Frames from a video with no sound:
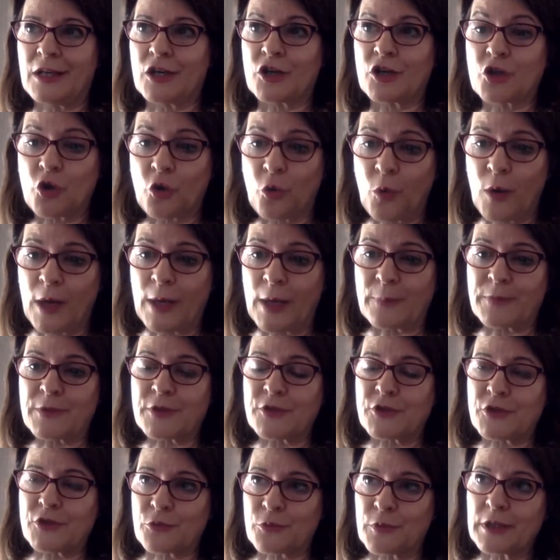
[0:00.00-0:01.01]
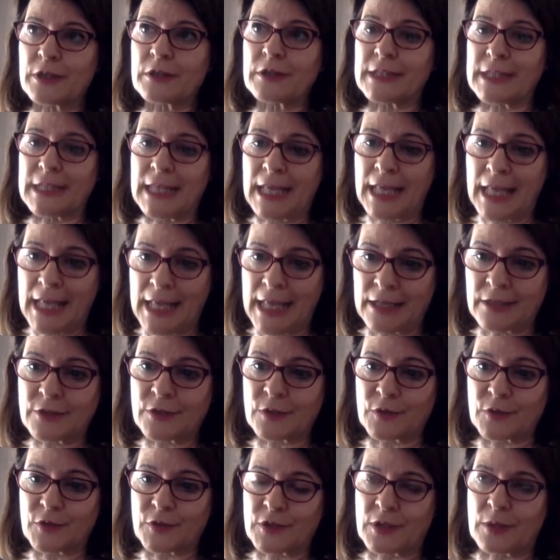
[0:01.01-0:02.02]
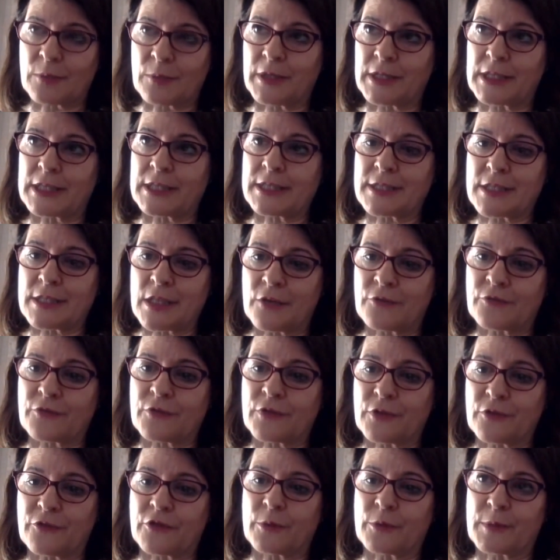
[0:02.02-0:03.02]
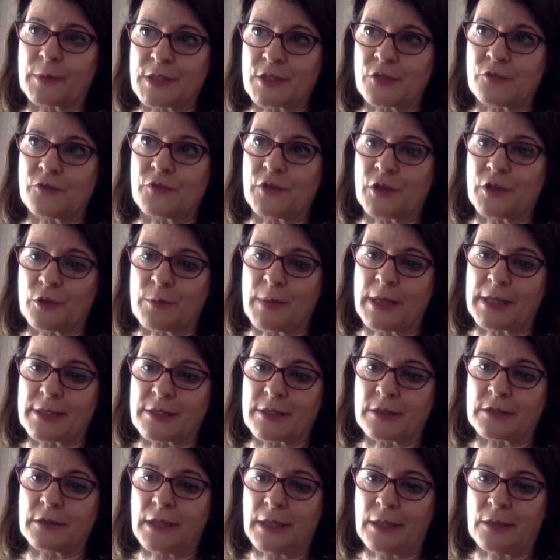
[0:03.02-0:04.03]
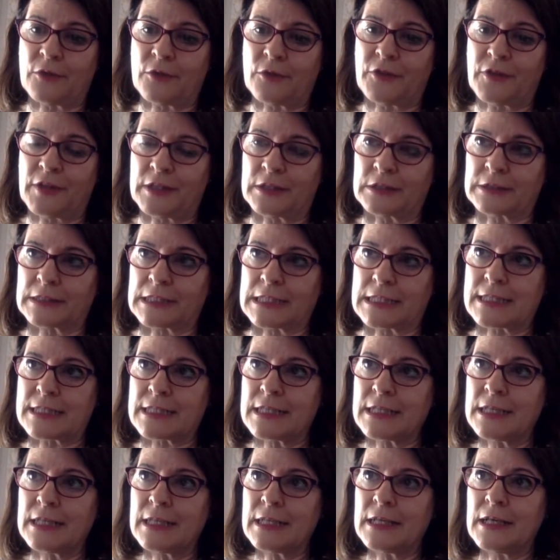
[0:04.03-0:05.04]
equipped to really handle somebody suffering from a severe mental health illness